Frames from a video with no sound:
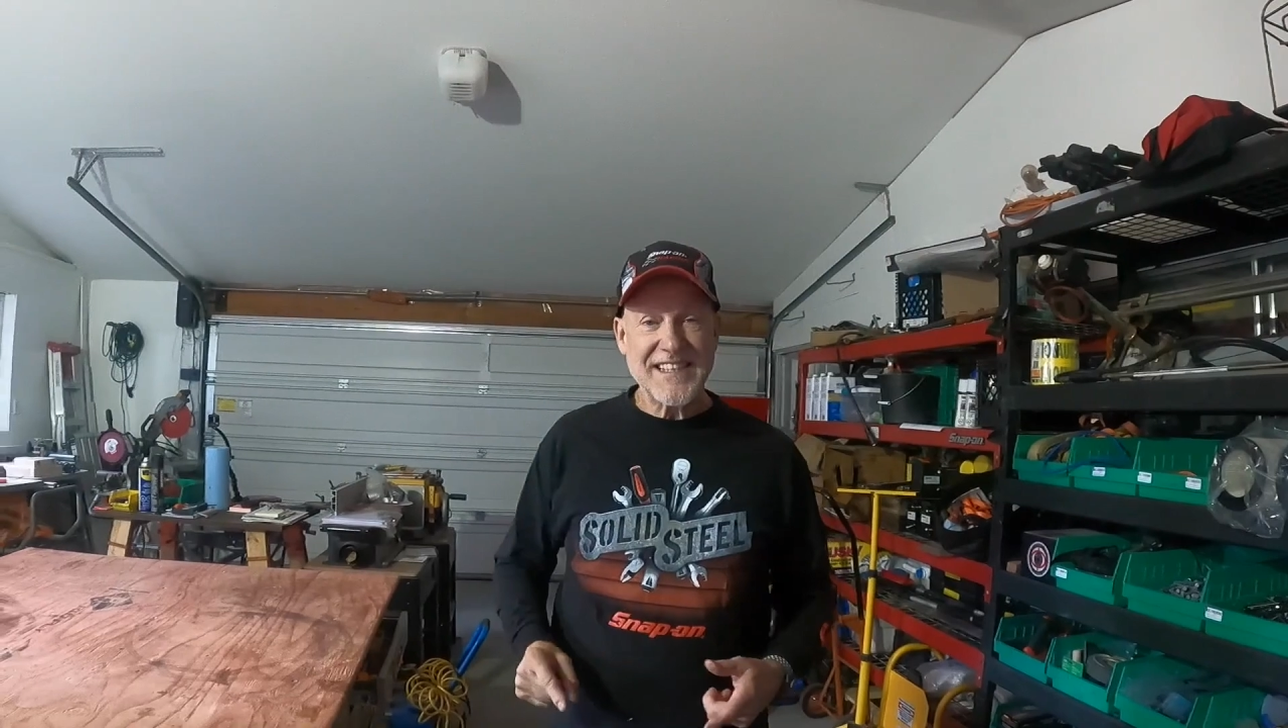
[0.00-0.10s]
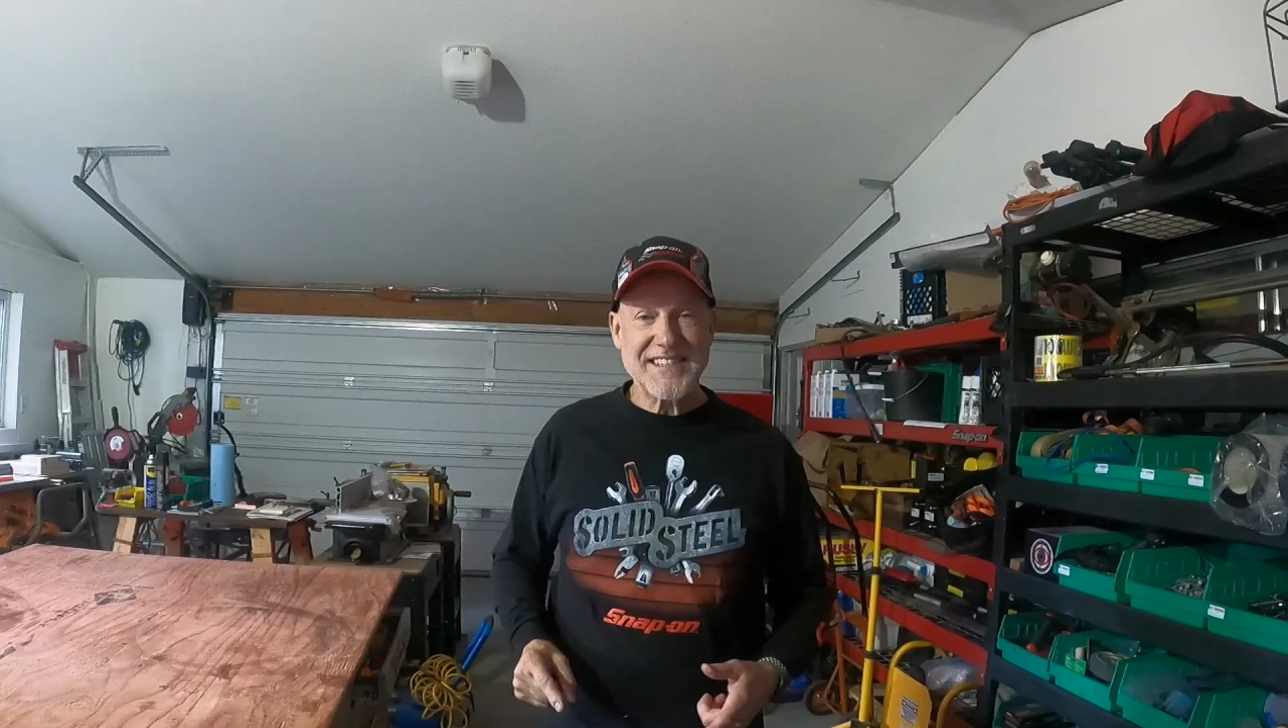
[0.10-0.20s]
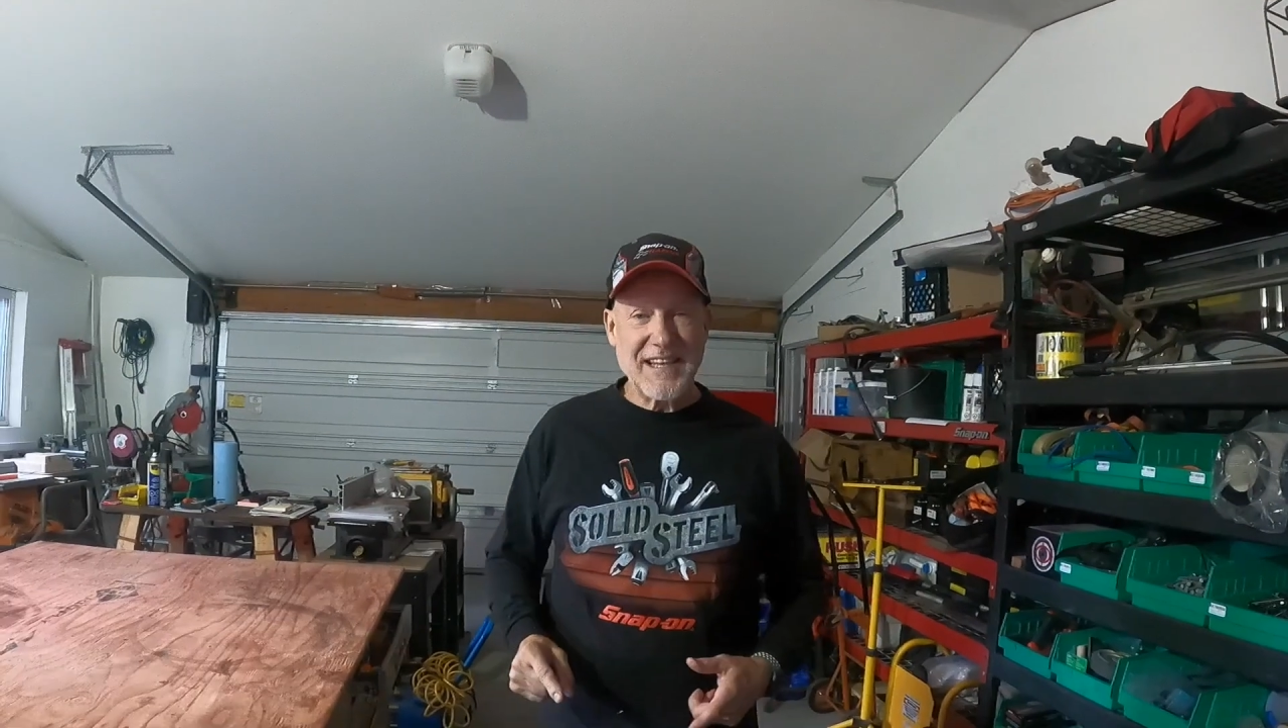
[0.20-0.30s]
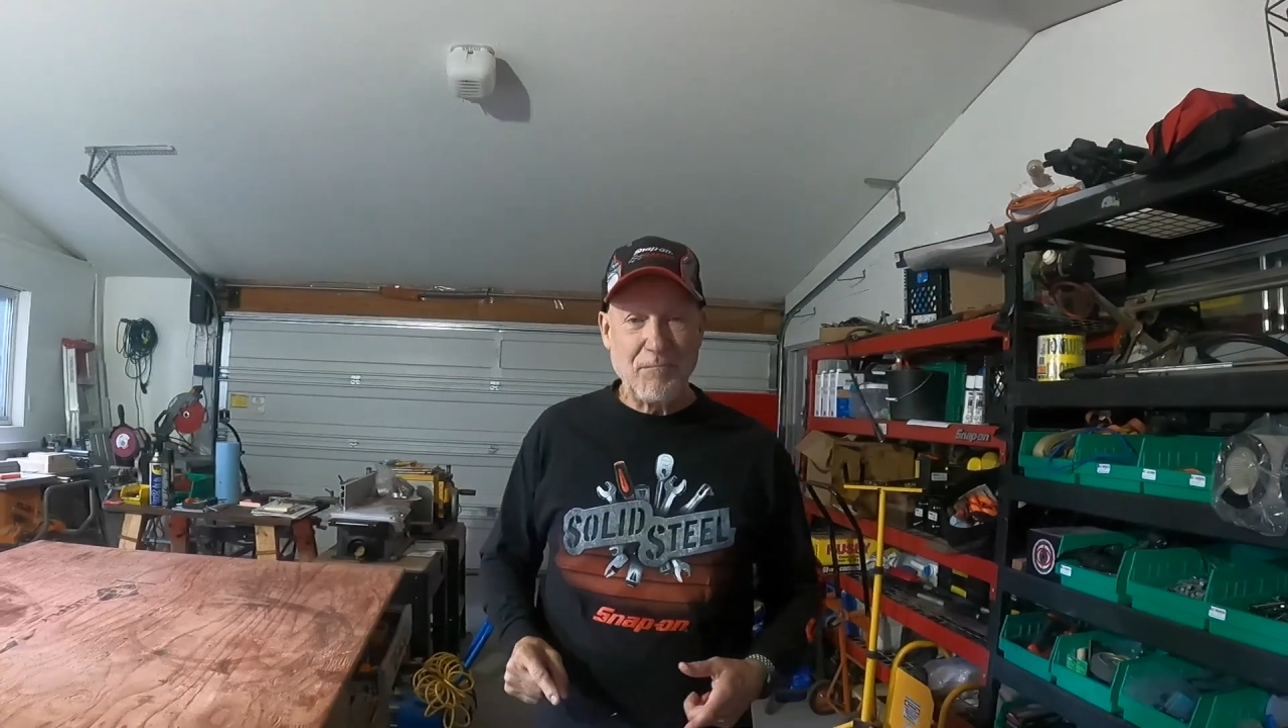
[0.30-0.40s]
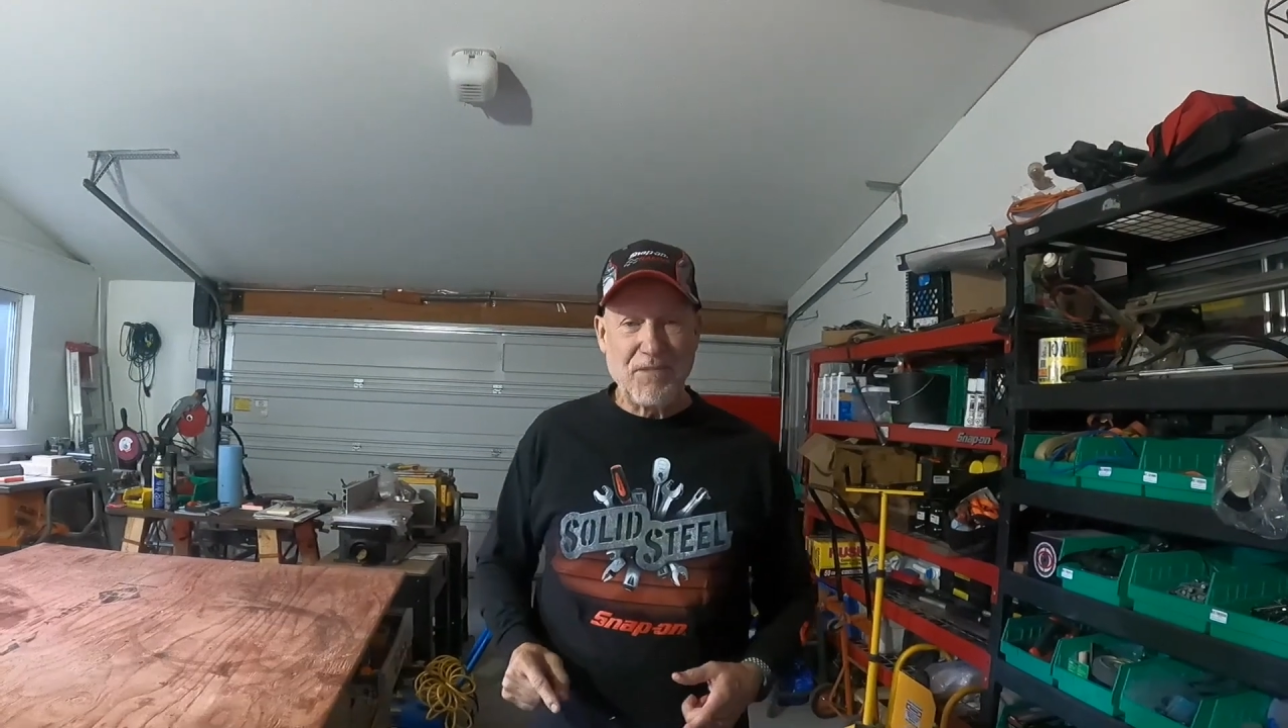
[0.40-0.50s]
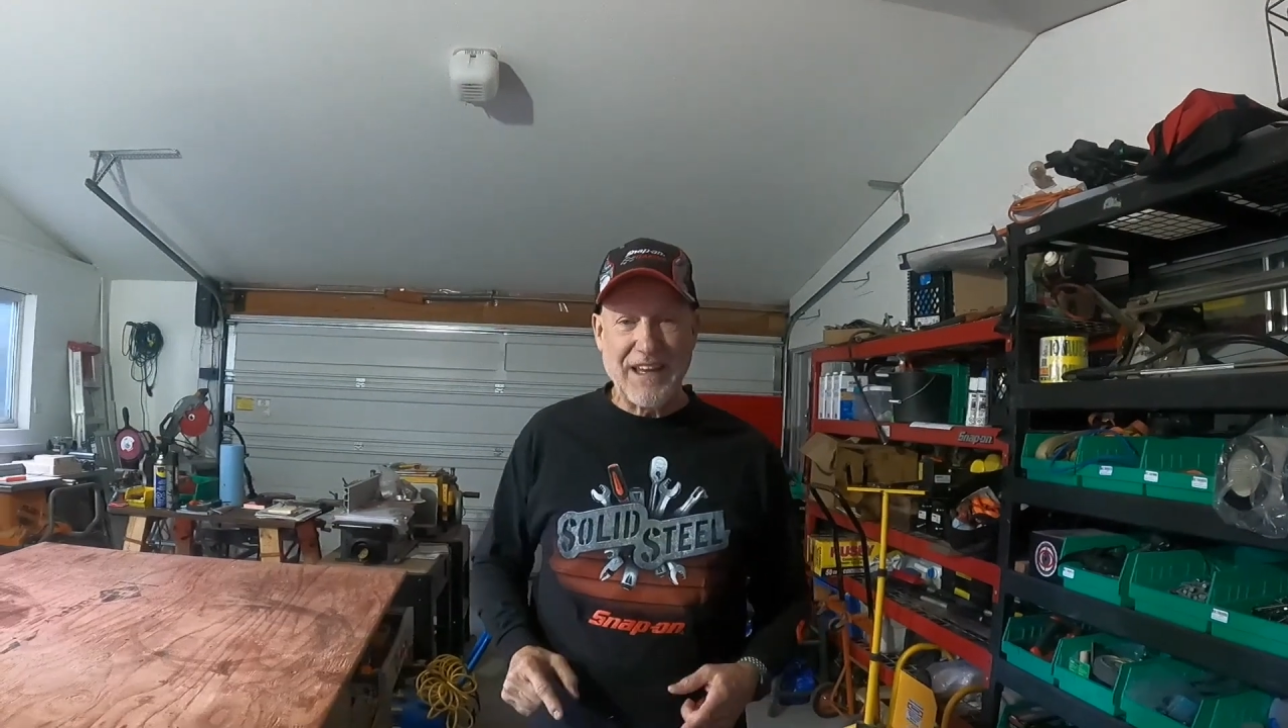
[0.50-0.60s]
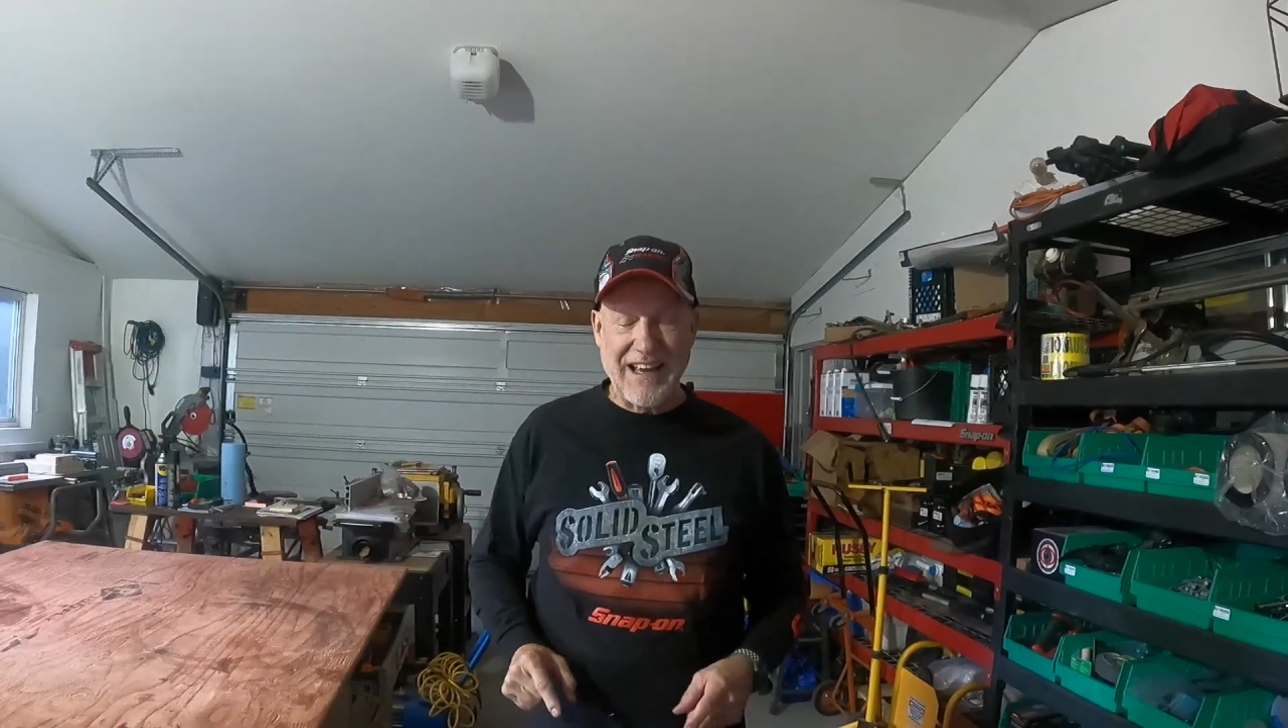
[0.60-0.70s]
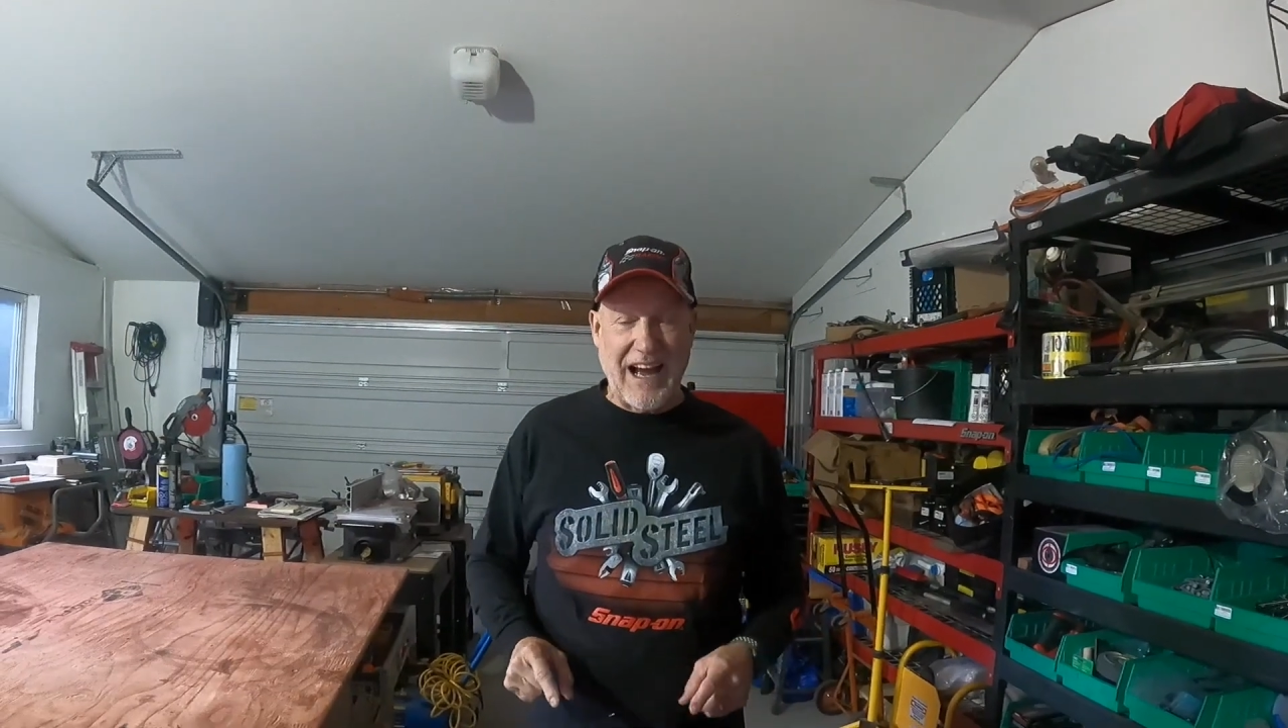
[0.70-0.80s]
is something